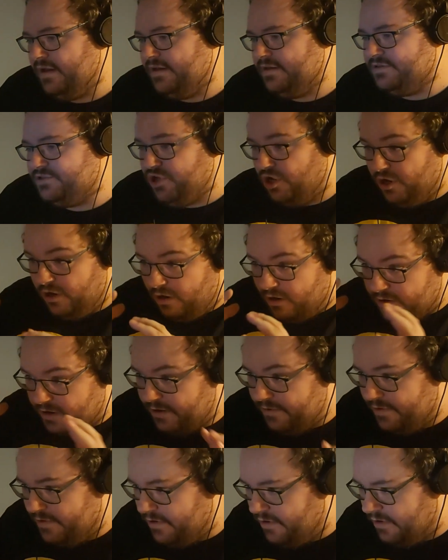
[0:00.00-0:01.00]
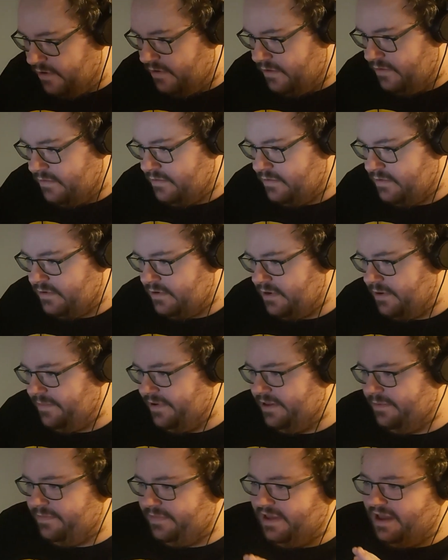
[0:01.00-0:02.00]
There's a lot going on.
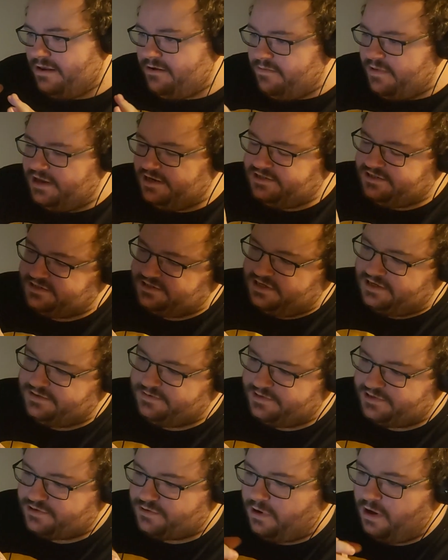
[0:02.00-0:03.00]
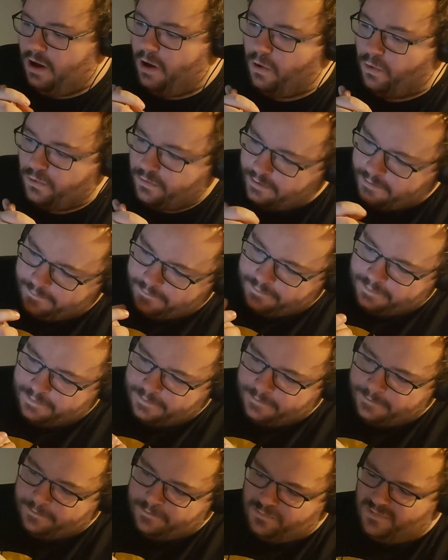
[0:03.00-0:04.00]
I mean, the animation tells me it's quite old,
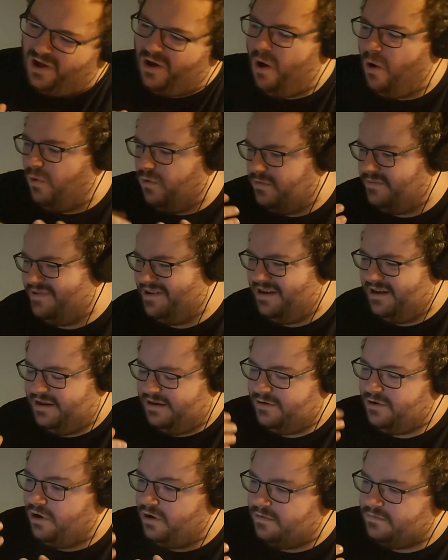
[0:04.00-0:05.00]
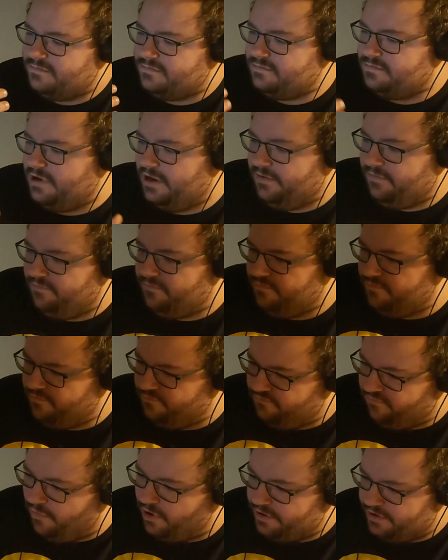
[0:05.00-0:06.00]
not old, but like not like
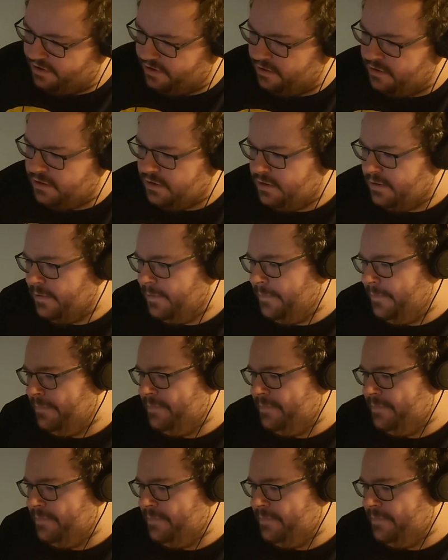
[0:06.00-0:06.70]
modern.